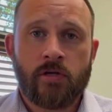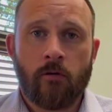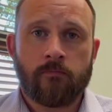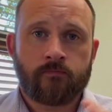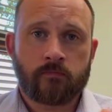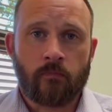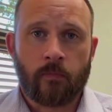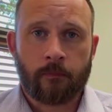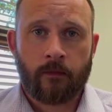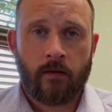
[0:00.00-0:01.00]
so
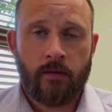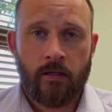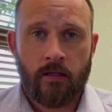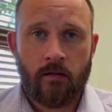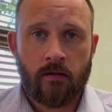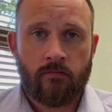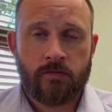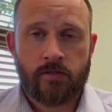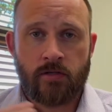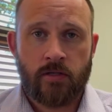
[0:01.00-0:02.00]
the
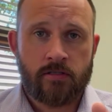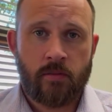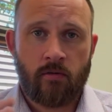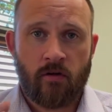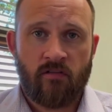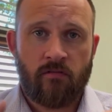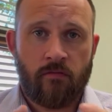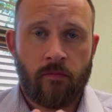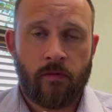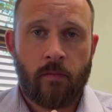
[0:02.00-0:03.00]
physician needs to be aware of
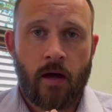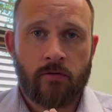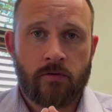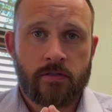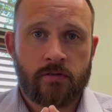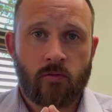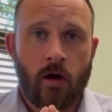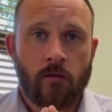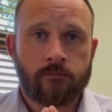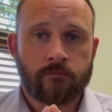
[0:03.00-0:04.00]
boundaries as
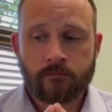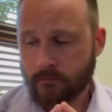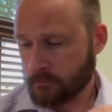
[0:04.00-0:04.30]
well.